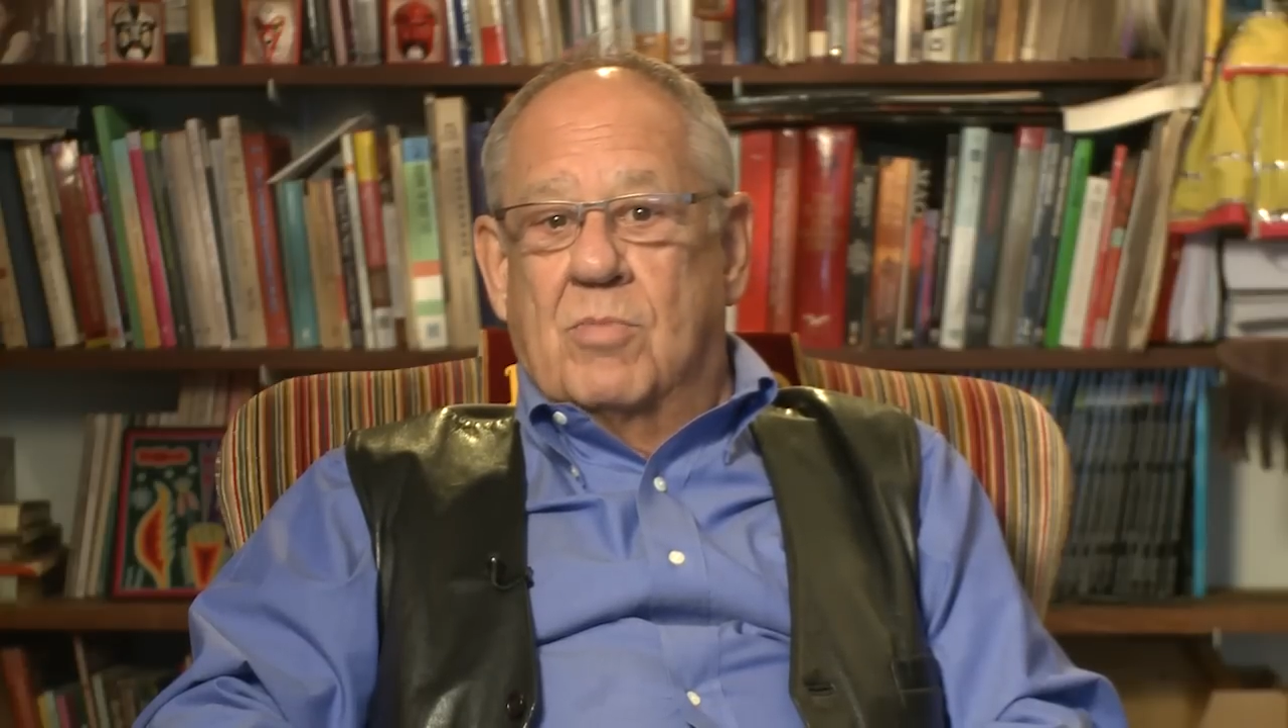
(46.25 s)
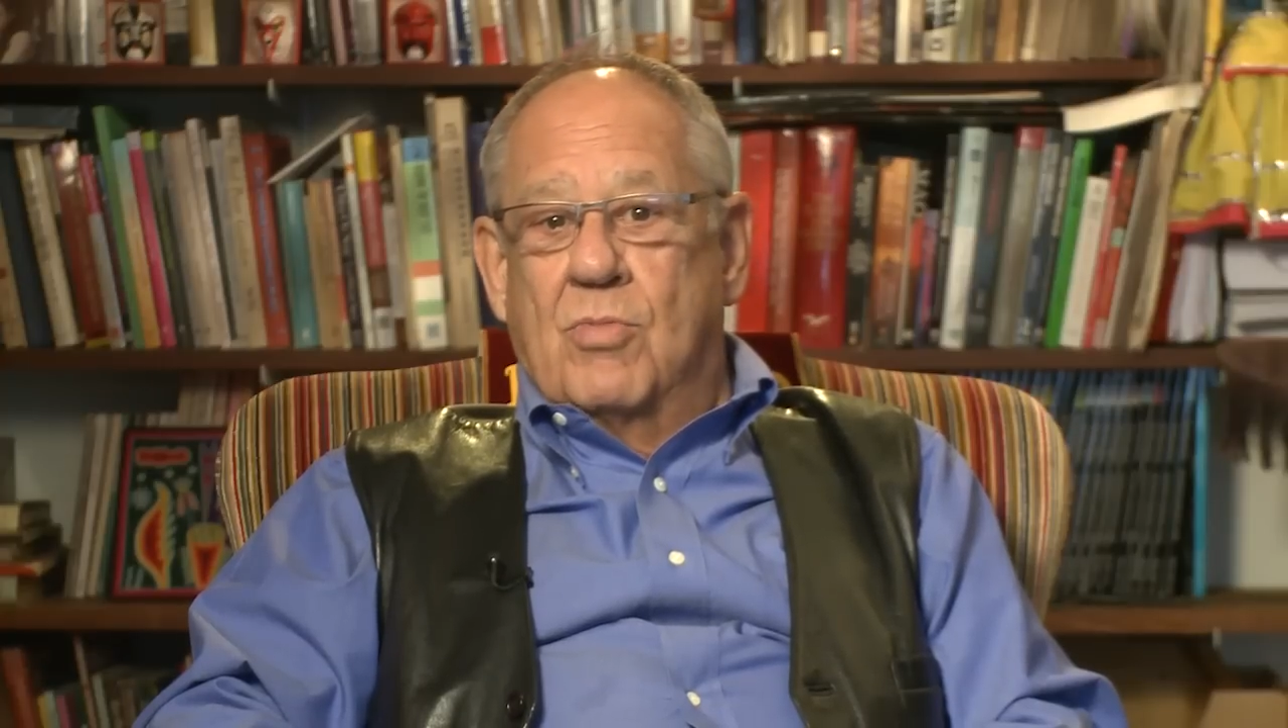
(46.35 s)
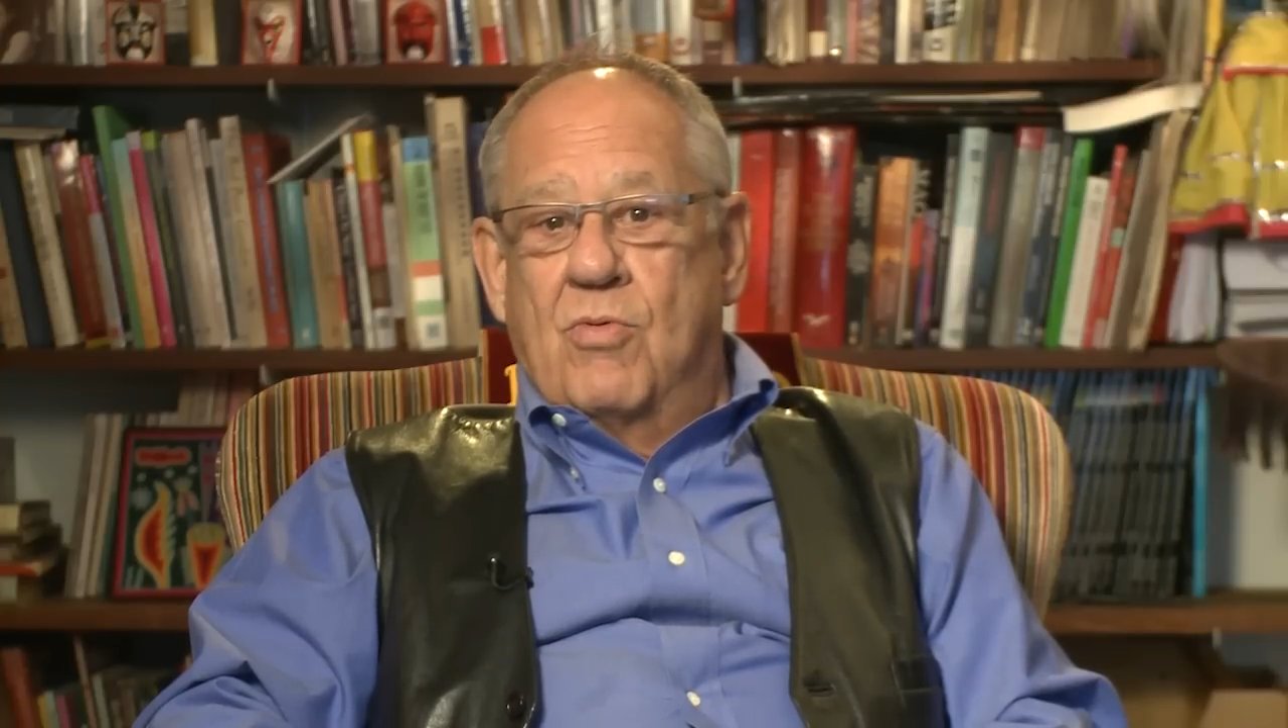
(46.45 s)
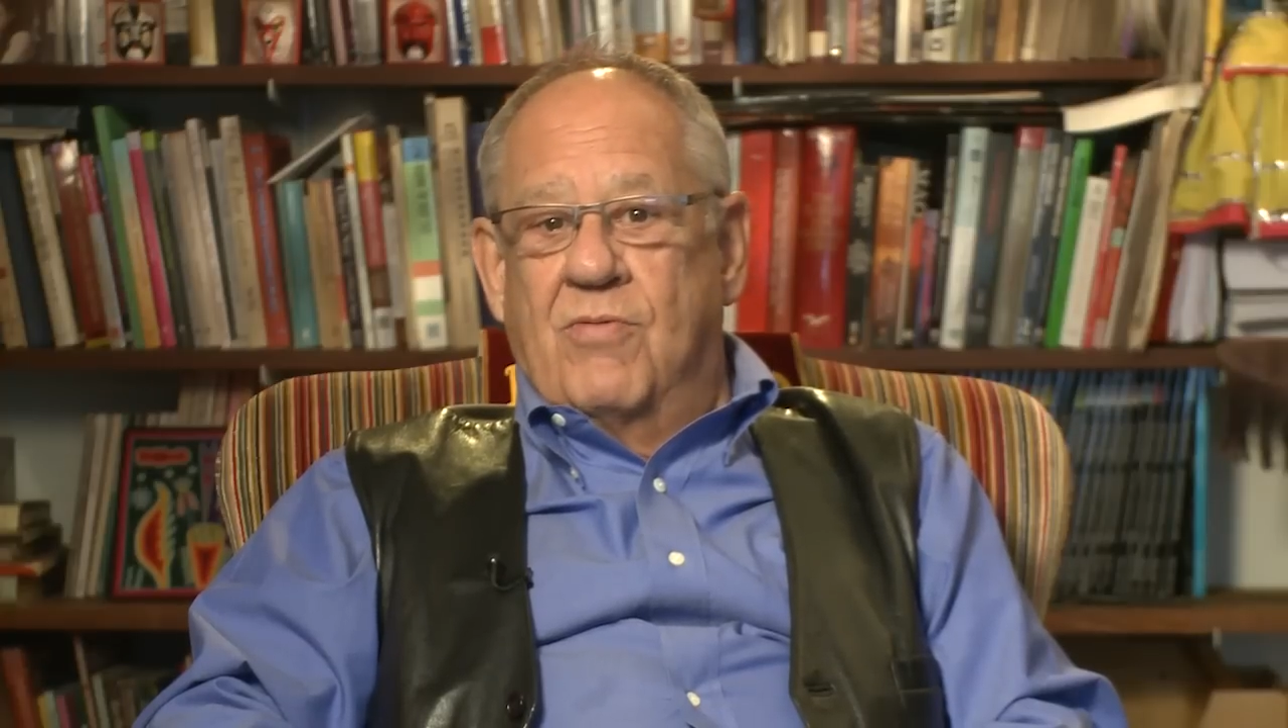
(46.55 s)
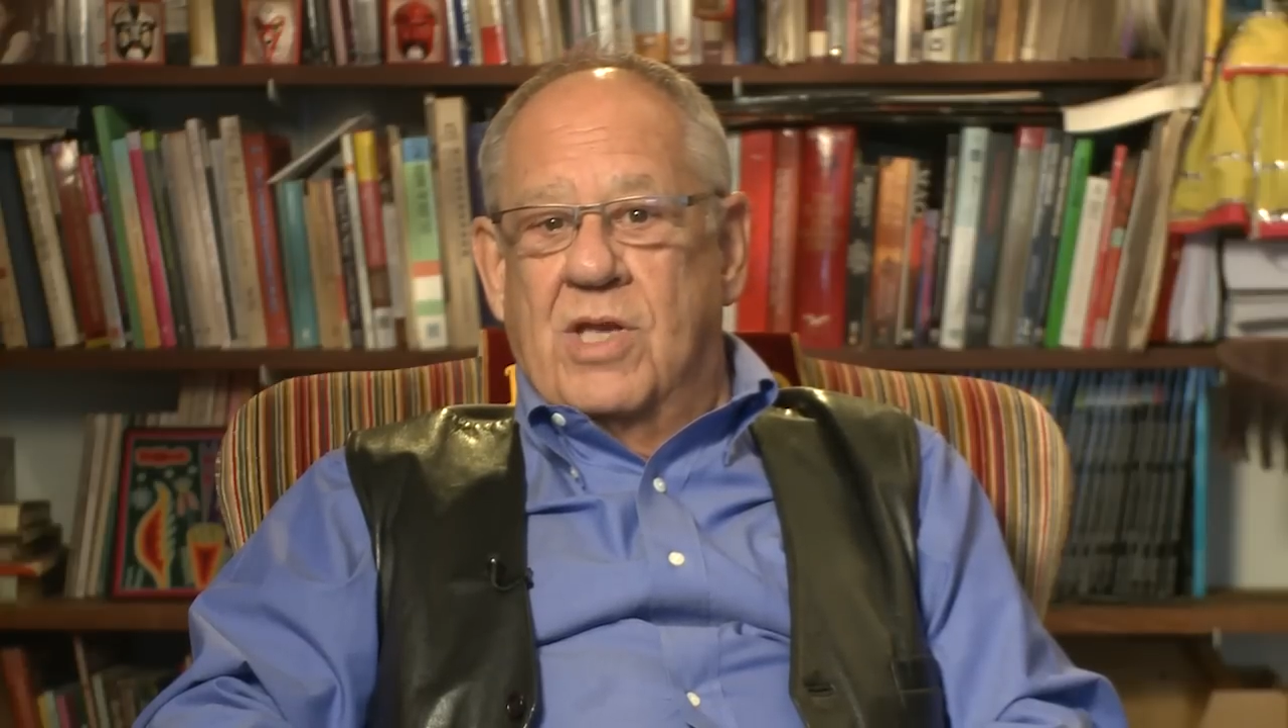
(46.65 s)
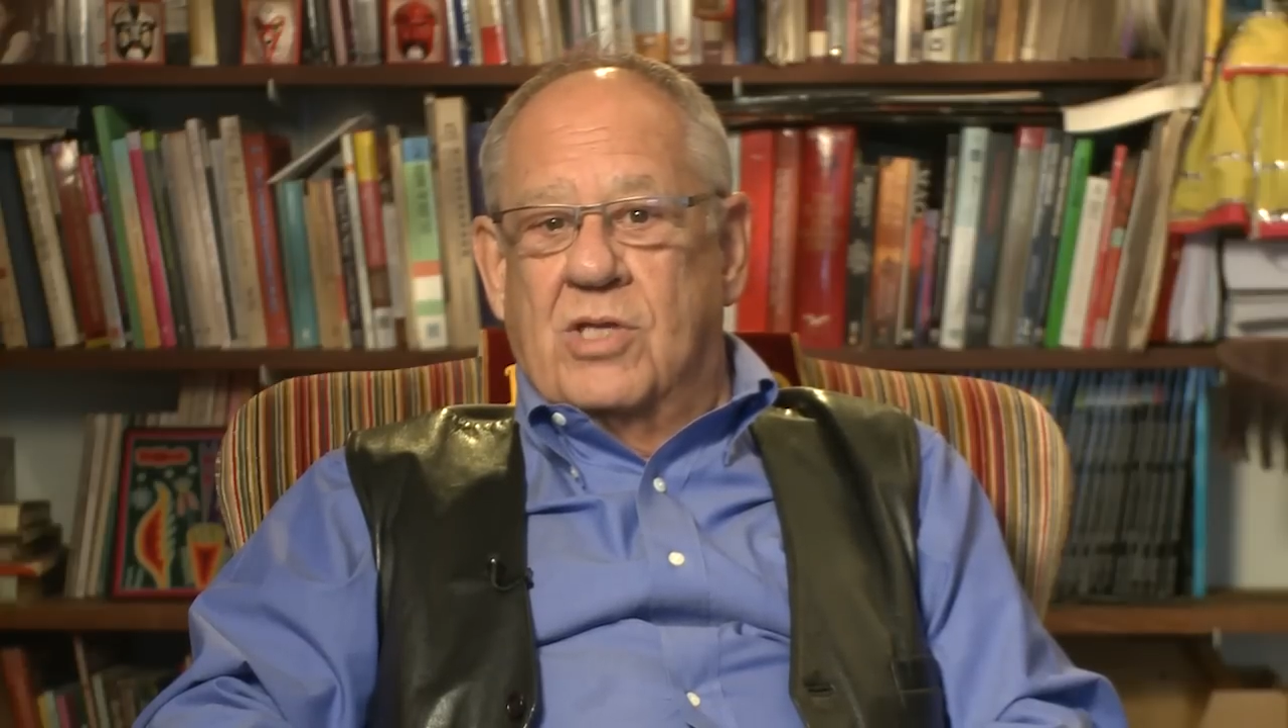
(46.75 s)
a movie